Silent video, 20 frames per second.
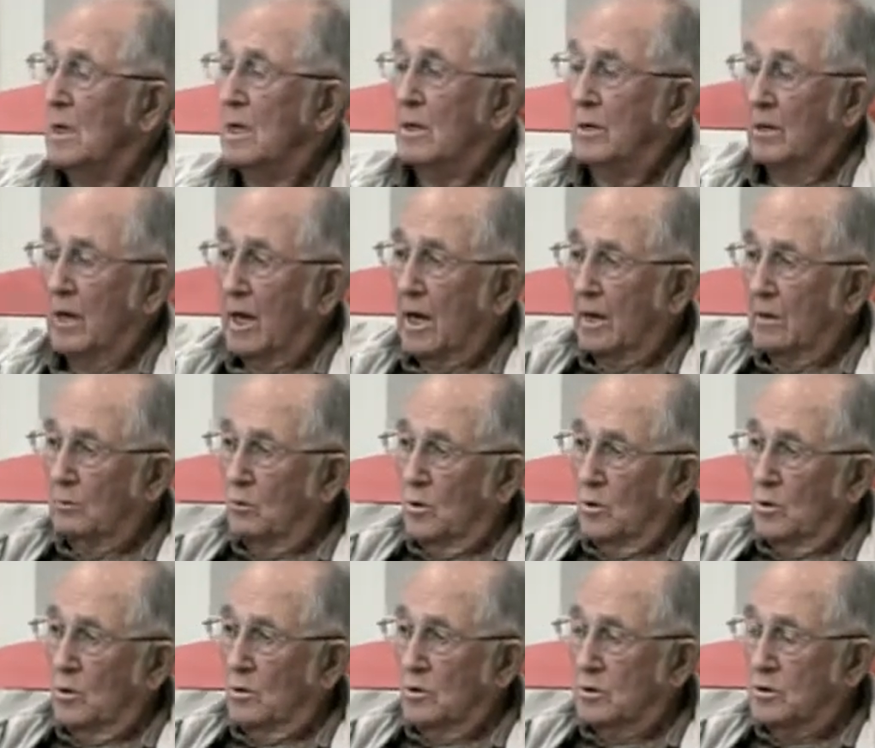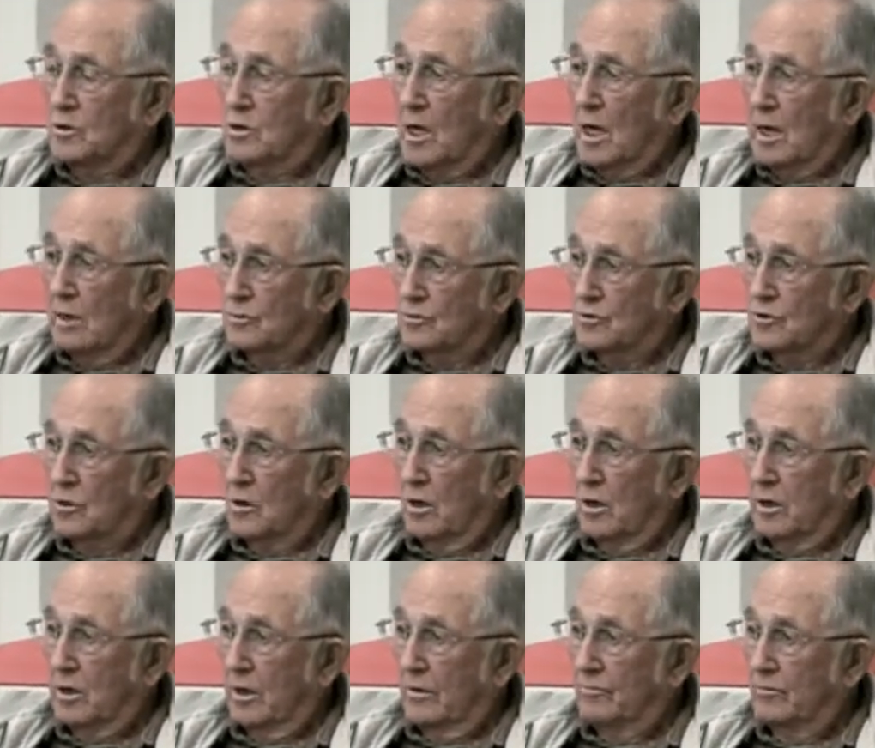They had one on the south side
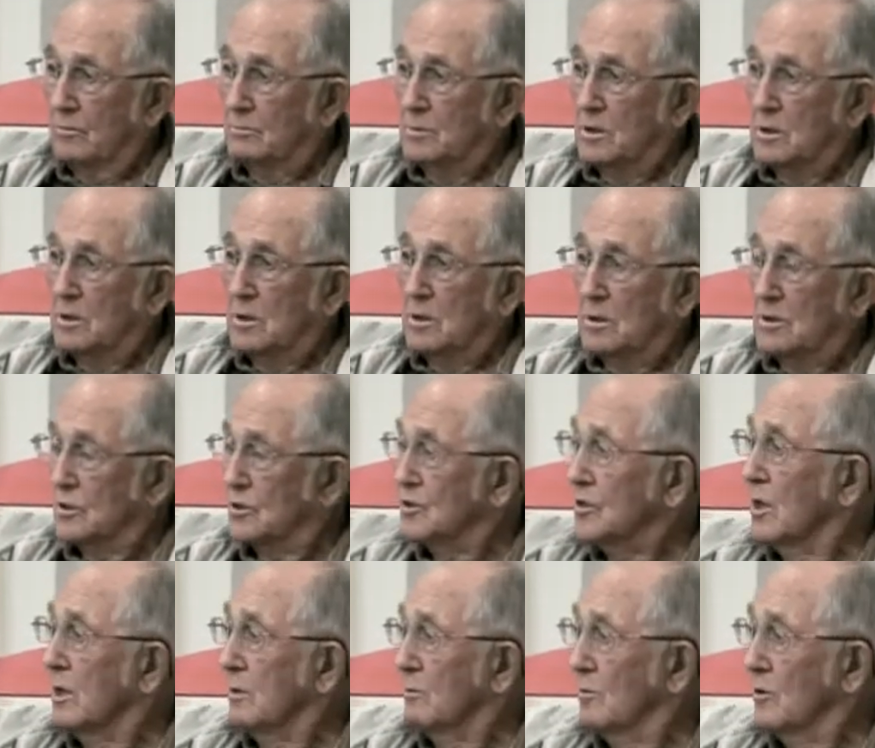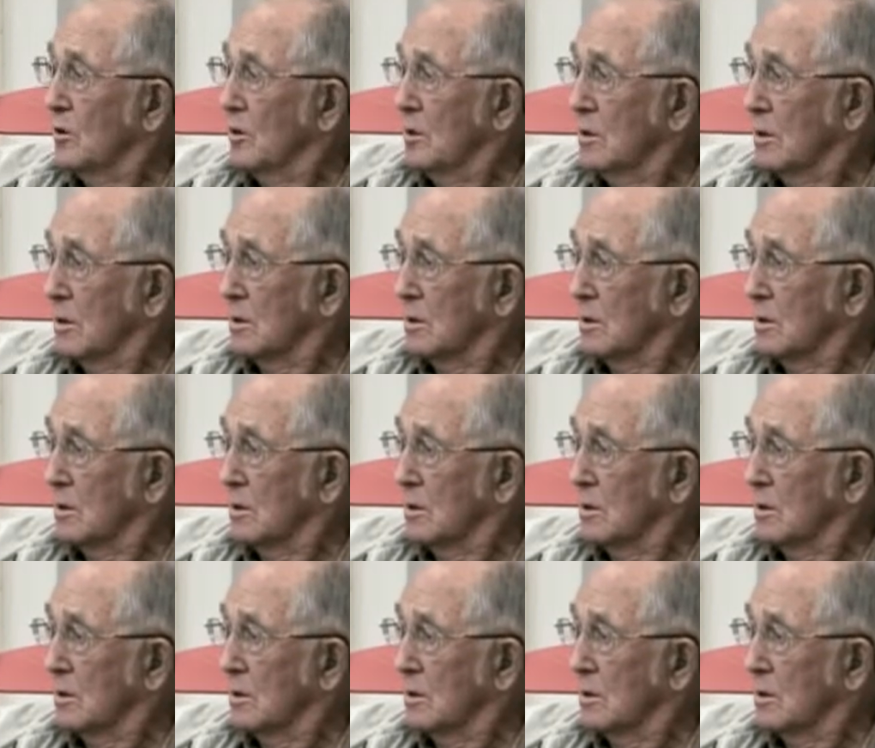of them, the same thing.